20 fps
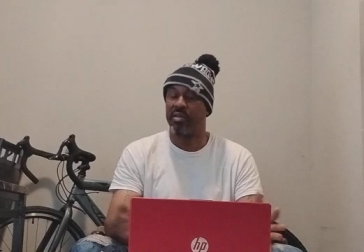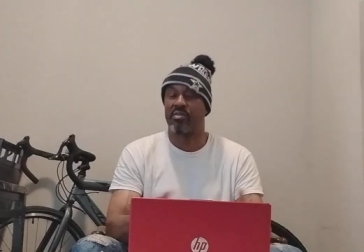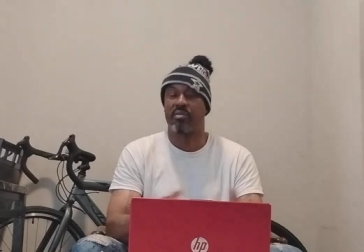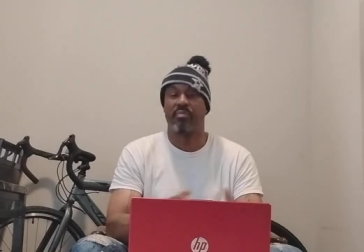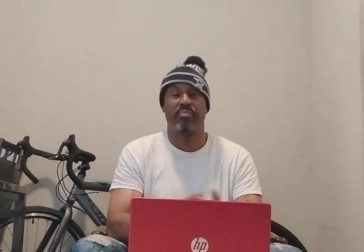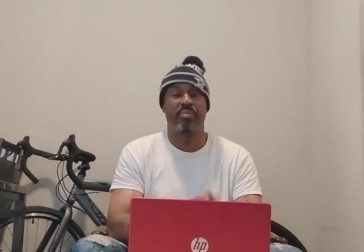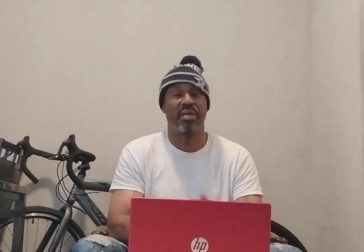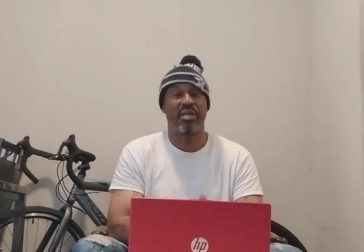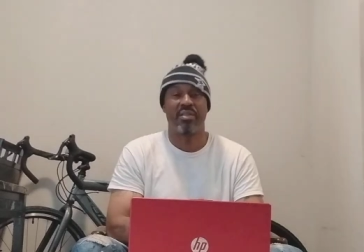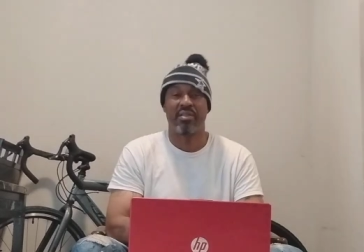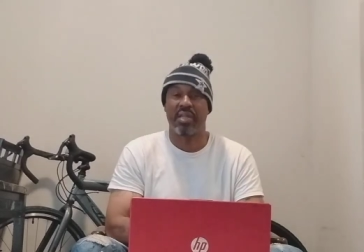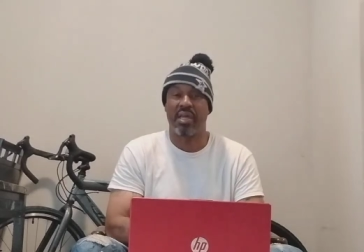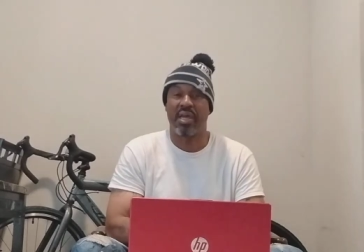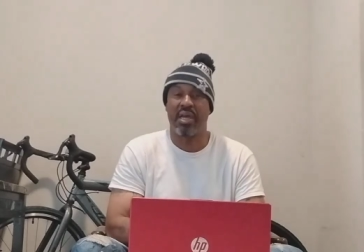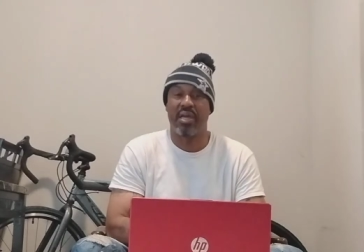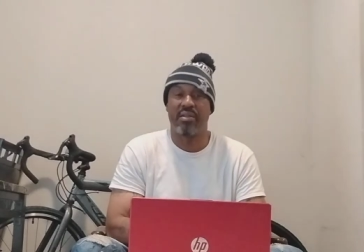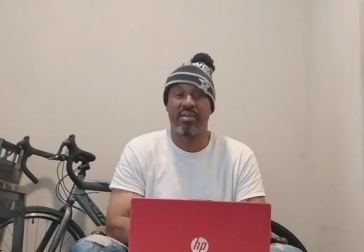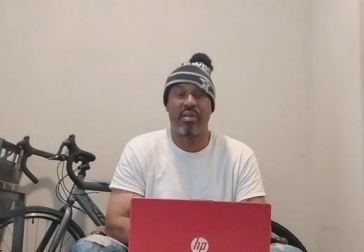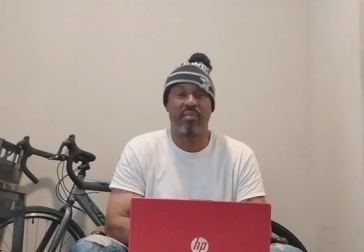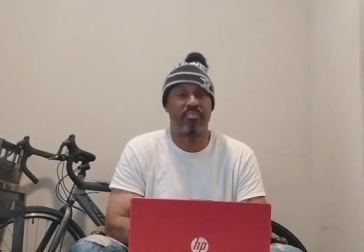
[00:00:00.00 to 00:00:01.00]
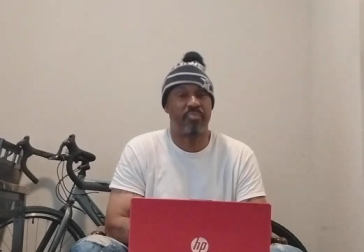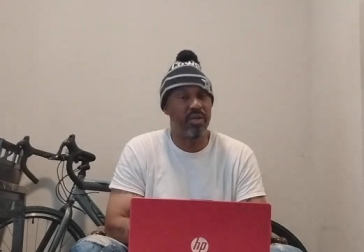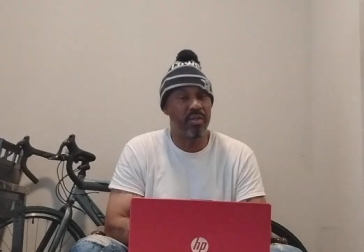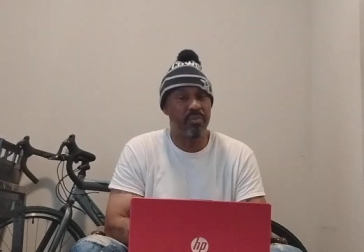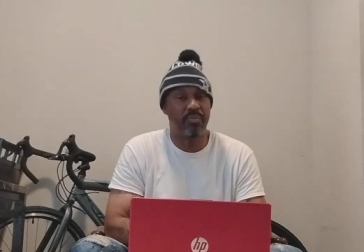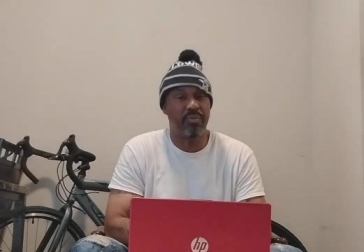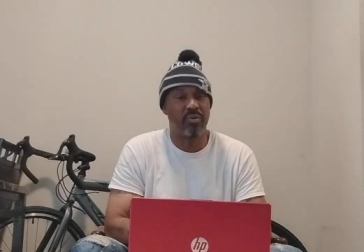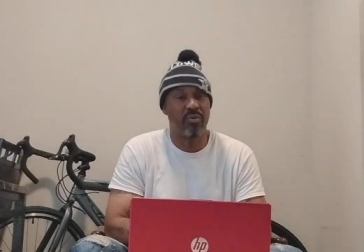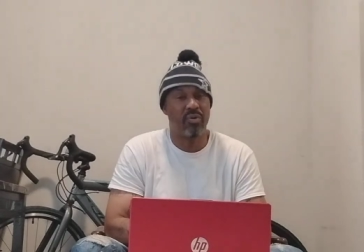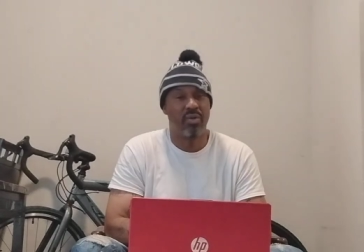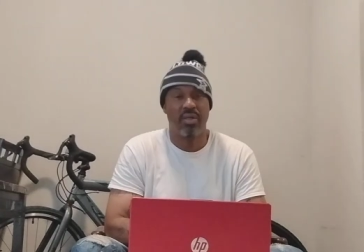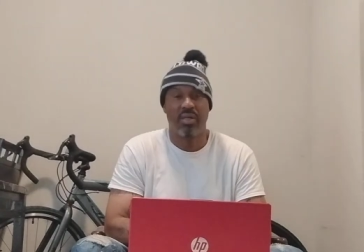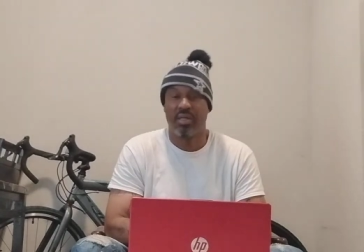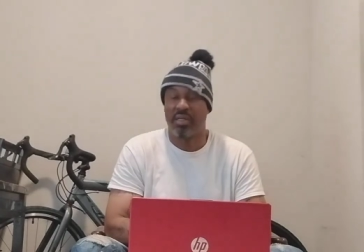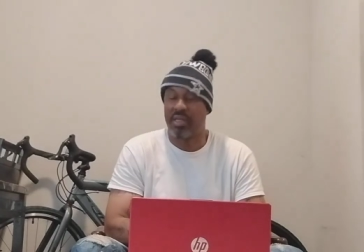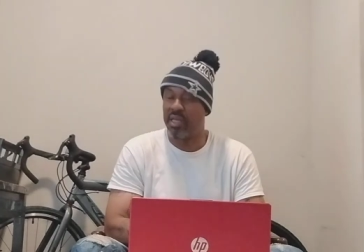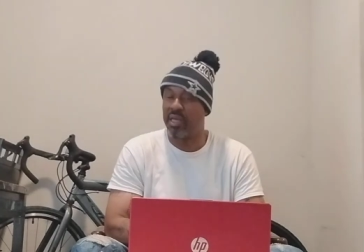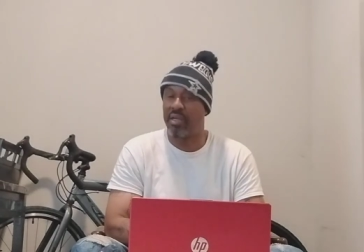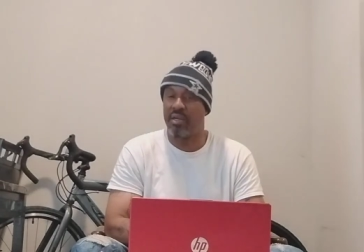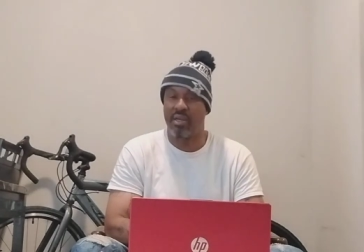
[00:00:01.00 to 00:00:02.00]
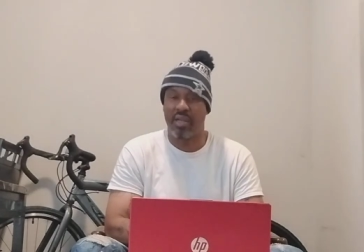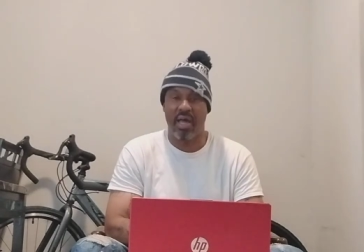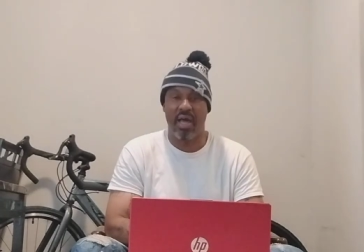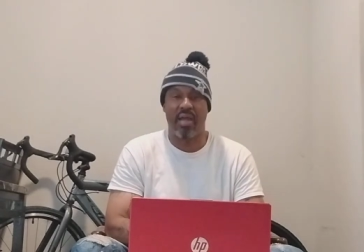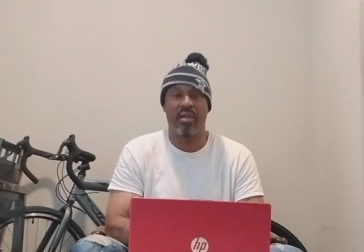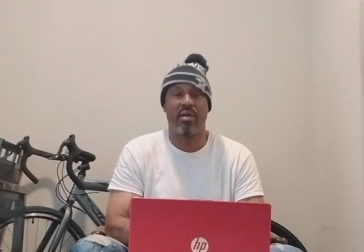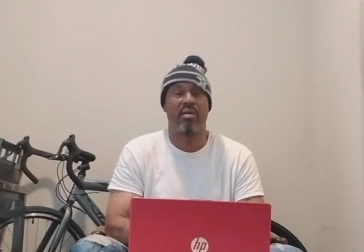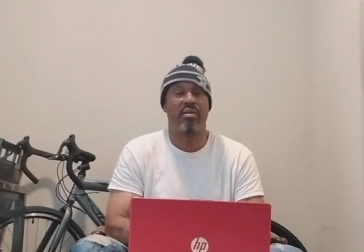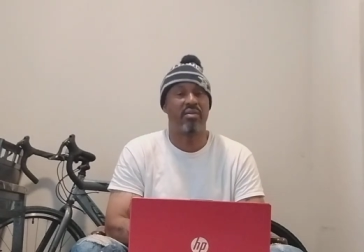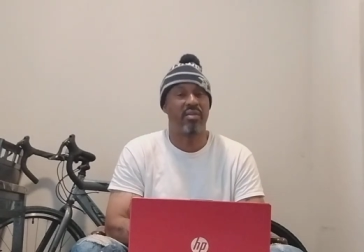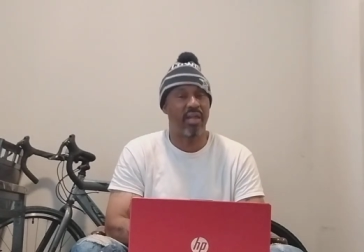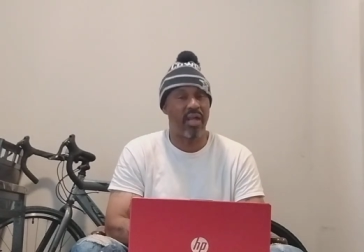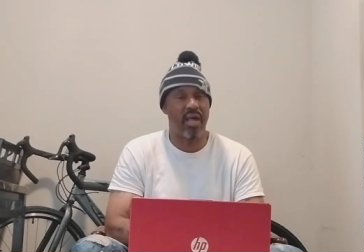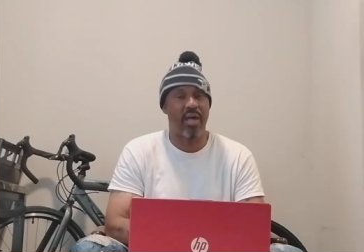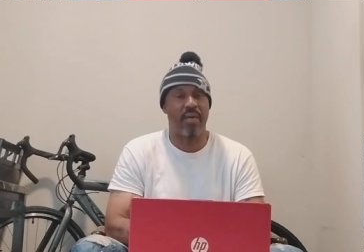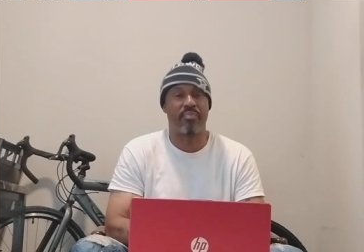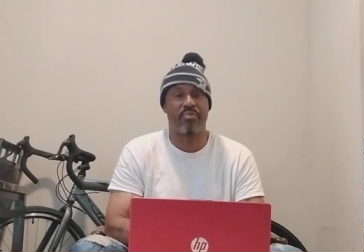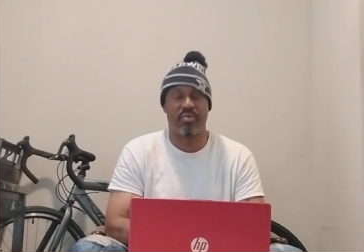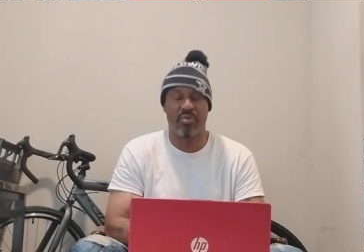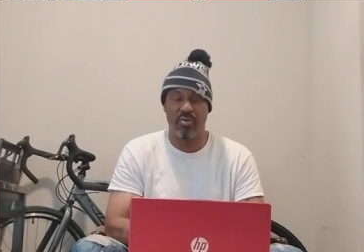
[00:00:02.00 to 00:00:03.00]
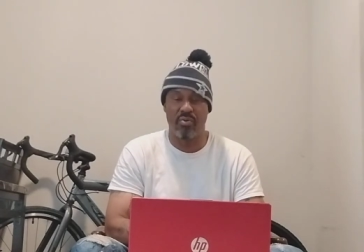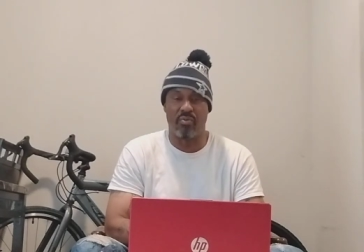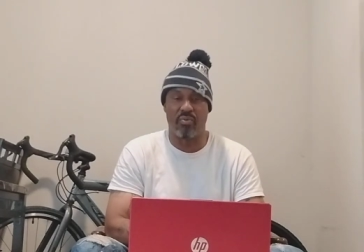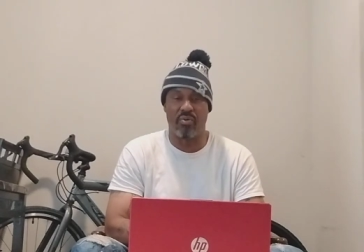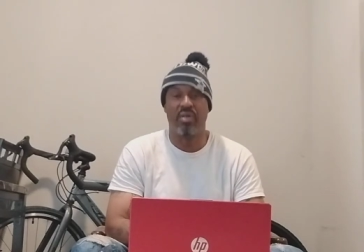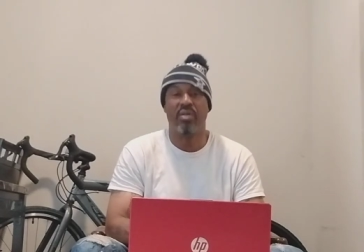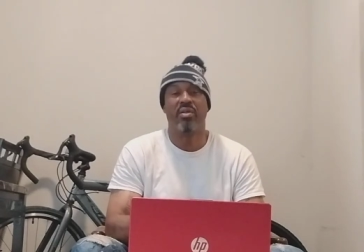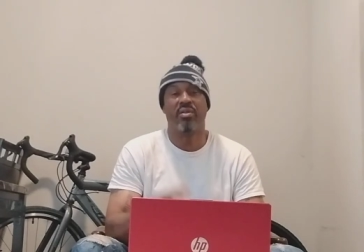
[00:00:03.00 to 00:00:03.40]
is a big thing that people cannot adapt to.